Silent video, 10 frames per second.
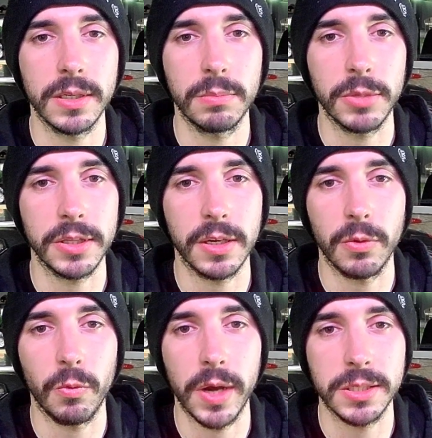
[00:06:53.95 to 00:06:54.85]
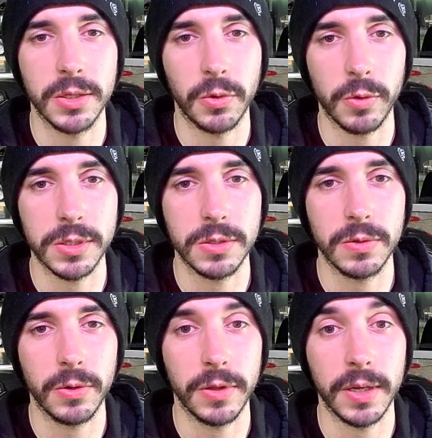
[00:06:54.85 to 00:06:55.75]
But the resin crystal,
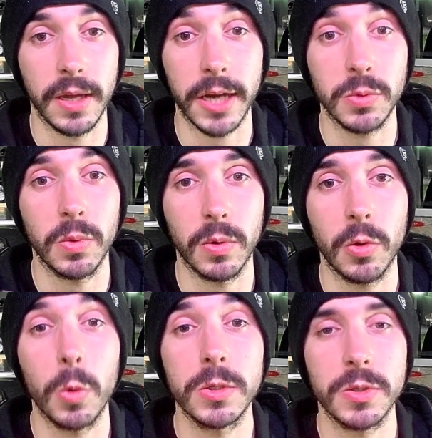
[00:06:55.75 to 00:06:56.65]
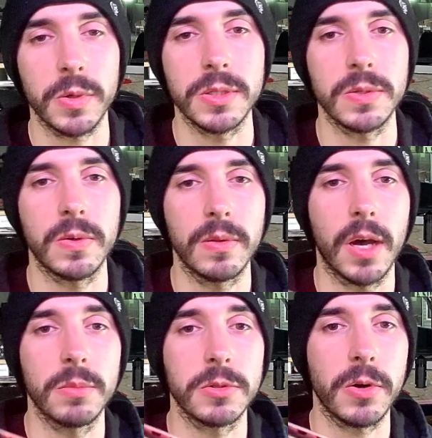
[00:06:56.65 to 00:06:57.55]
or the actual quartz crystal,
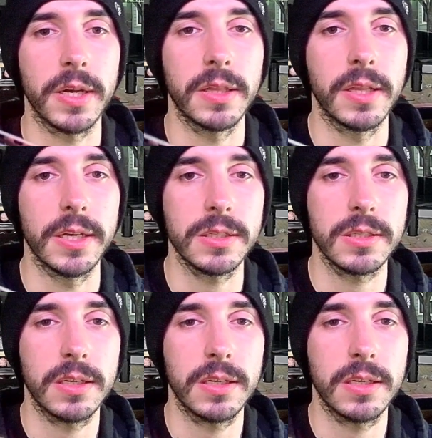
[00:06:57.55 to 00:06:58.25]
in this,